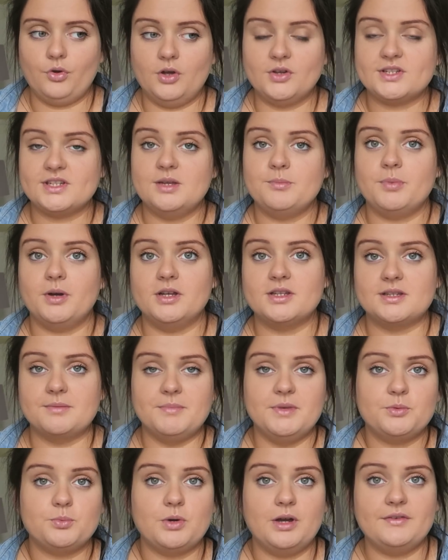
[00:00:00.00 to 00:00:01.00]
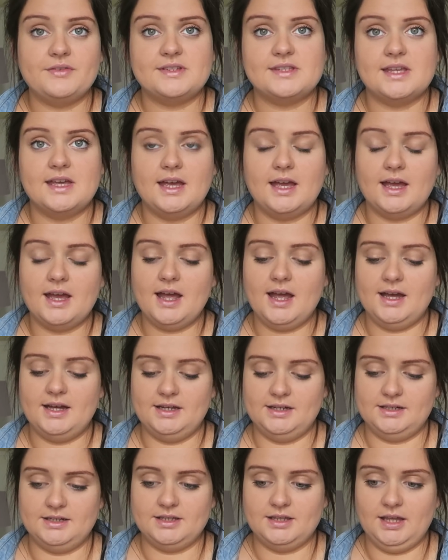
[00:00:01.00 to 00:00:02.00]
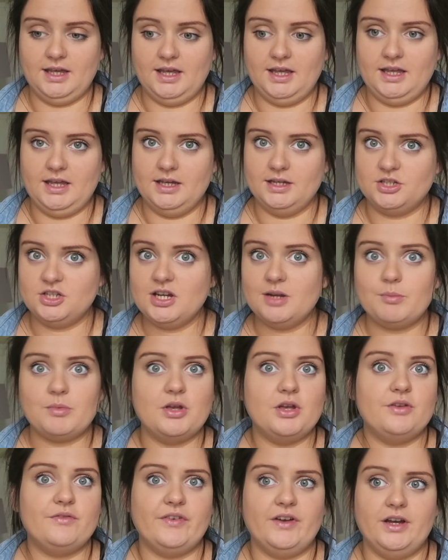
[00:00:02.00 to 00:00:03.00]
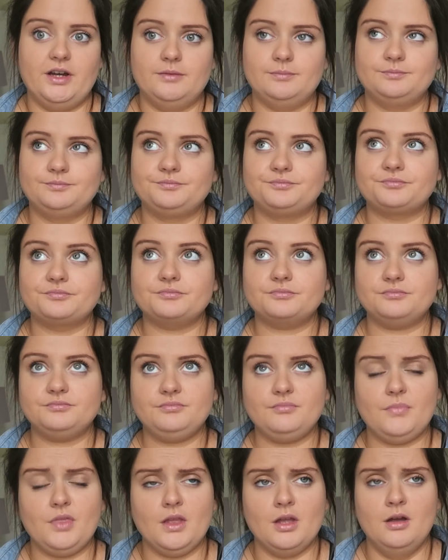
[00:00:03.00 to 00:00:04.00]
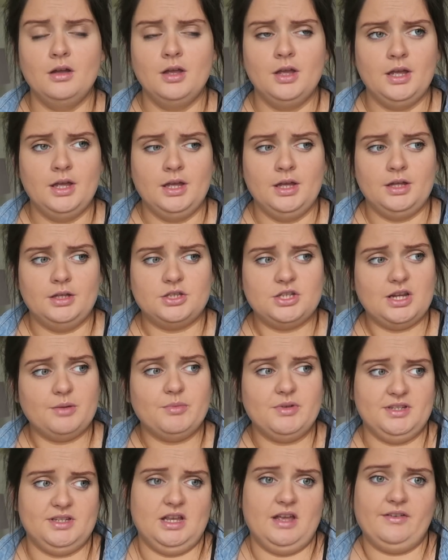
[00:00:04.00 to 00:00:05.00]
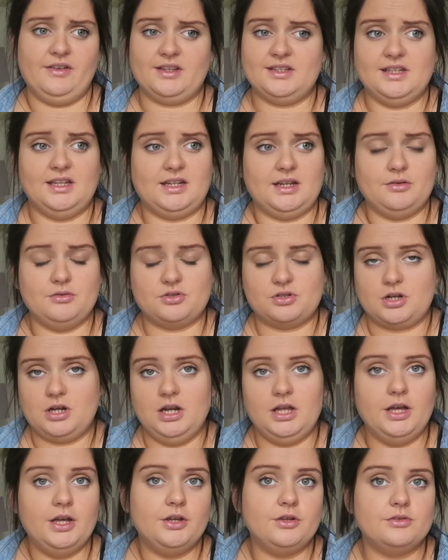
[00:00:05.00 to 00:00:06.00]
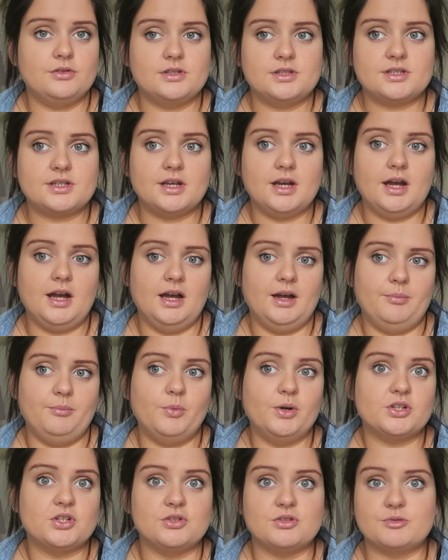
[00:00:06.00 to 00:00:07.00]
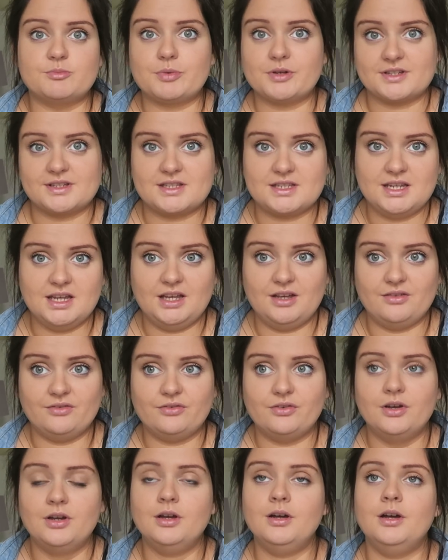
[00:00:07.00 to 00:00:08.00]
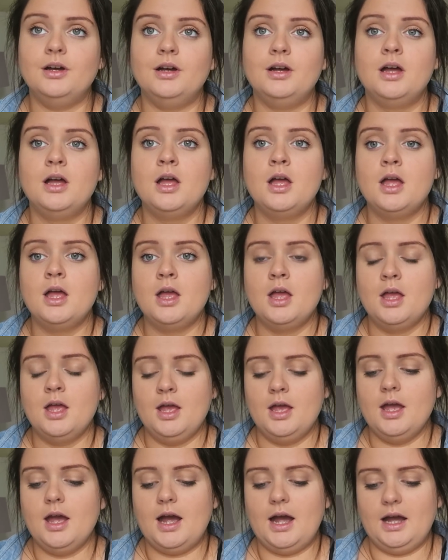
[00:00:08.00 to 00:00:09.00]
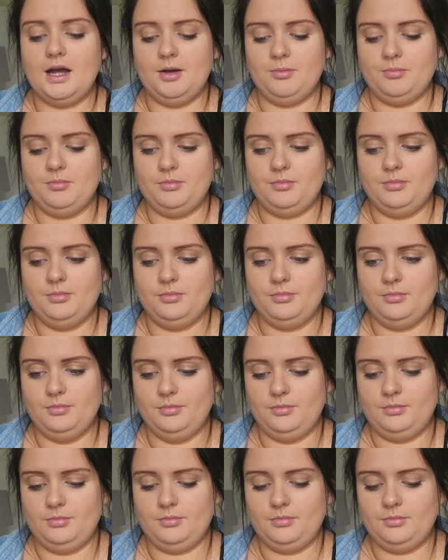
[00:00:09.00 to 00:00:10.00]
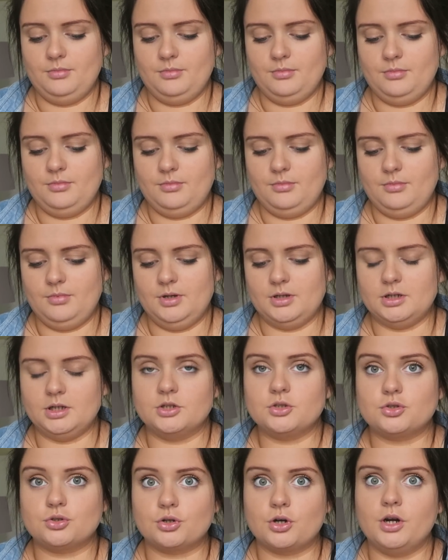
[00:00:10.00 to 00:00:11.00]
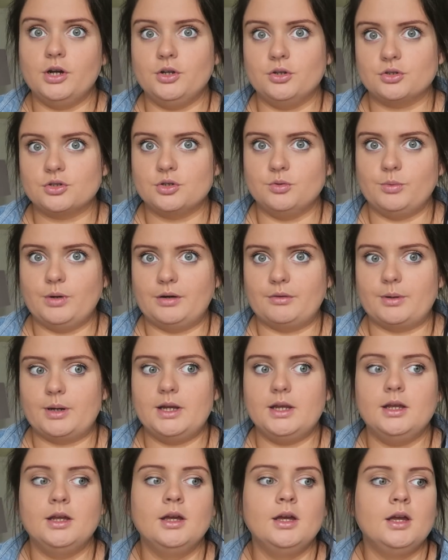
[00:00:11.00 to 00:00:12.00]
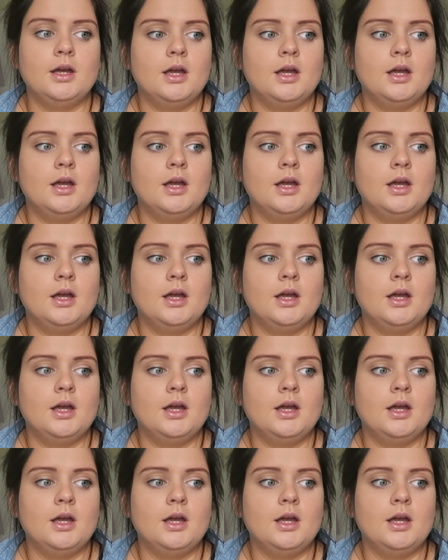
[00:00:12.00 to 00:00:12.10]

some midwives there, and they checked me over, checked my cervix, said it was closed, which was positive, and like, try not to worry.